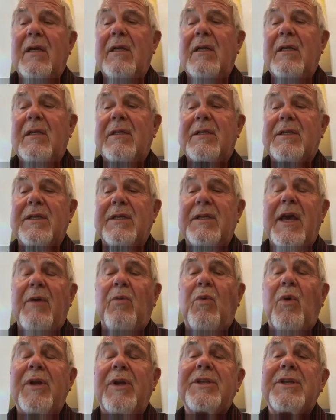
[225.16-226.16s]
listen,
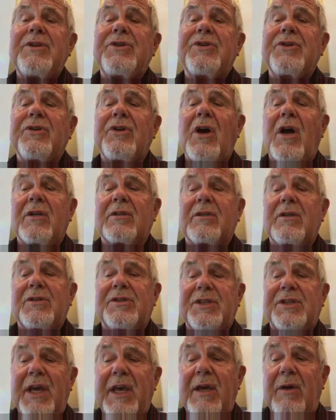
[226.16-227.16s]
what did your doctor
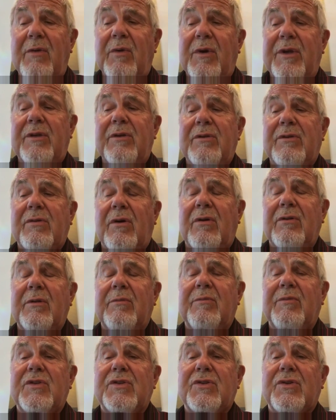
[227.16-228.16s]
say when you told
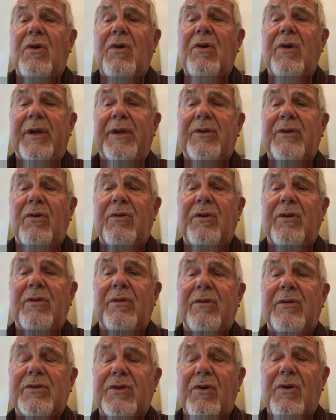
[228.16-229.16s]
her
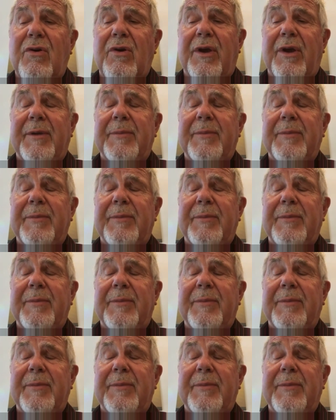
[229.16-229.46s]
the story?